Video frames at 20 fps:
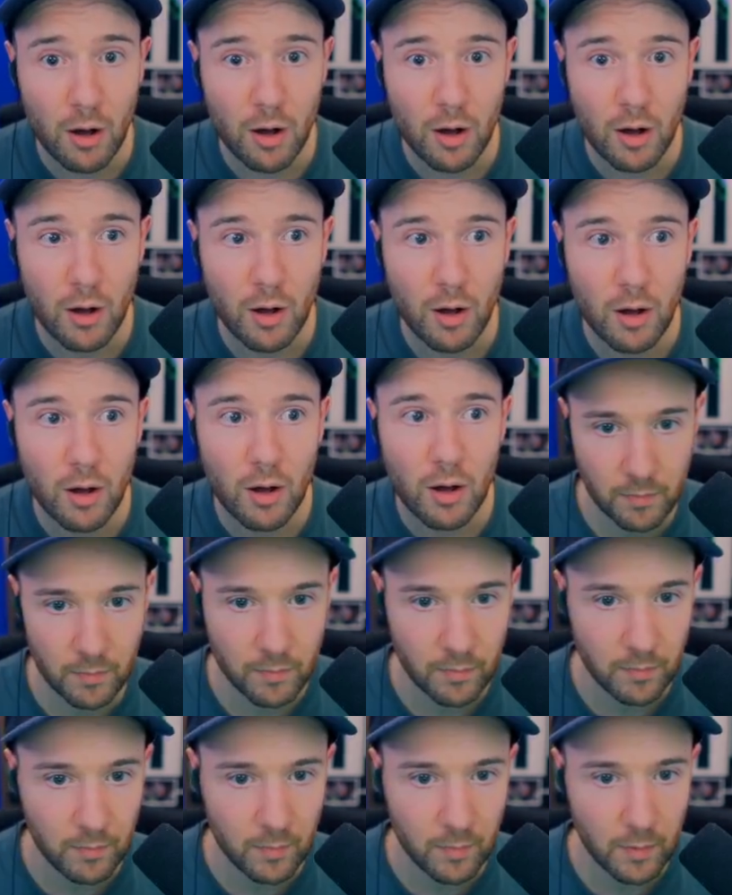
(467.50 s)

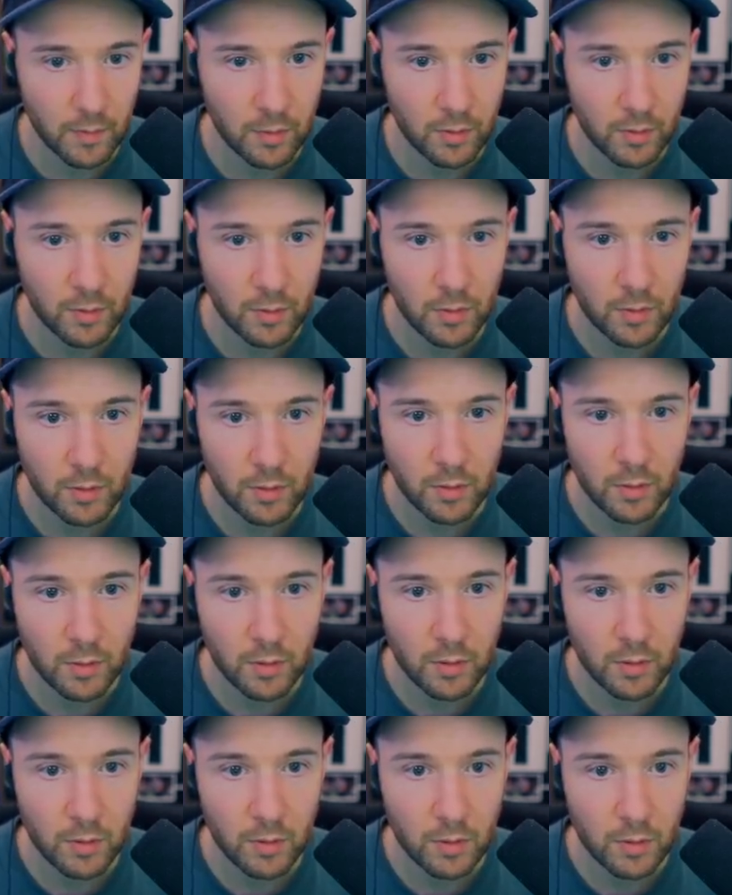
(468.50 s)

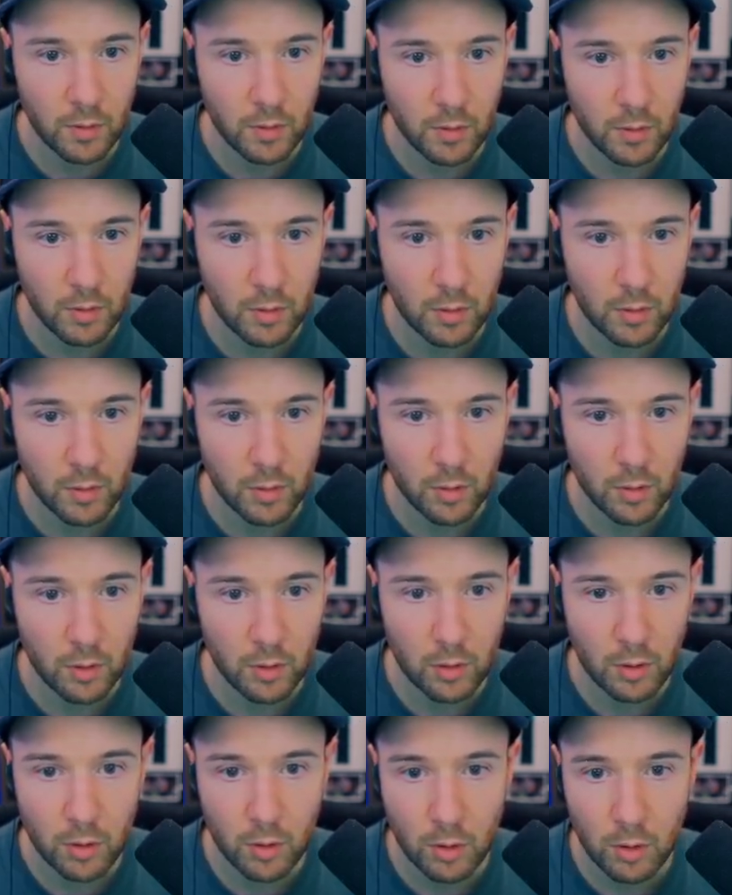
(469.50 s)

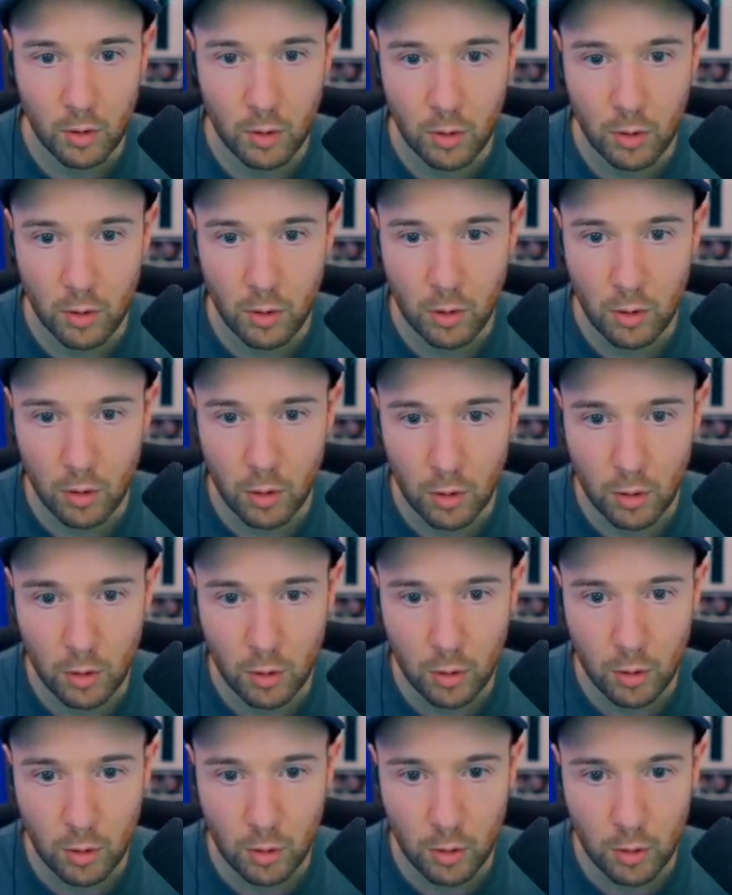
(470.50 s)

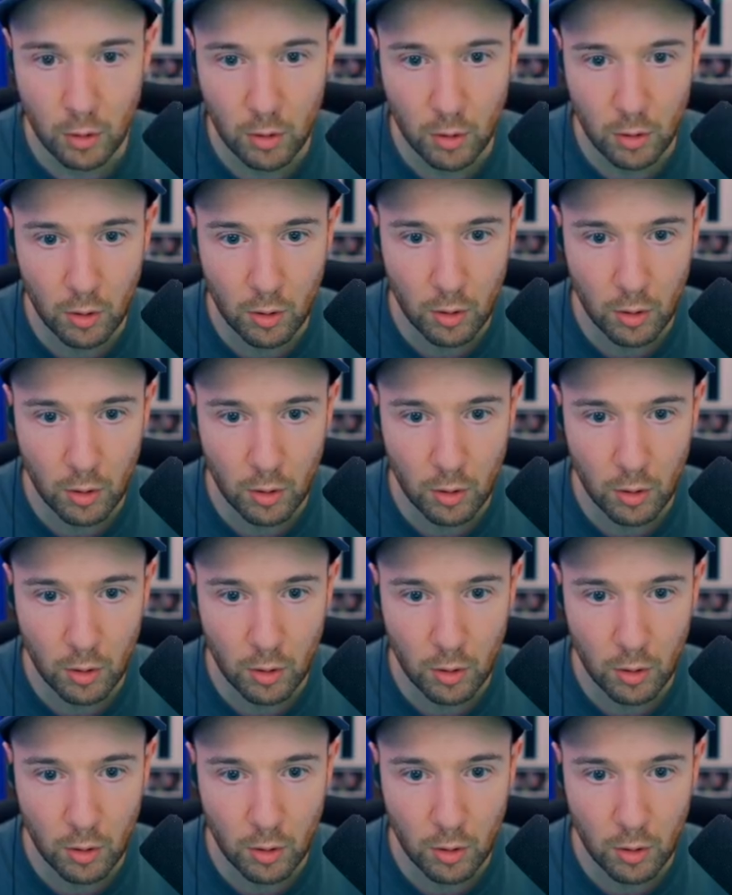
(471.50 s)
Nothing is said.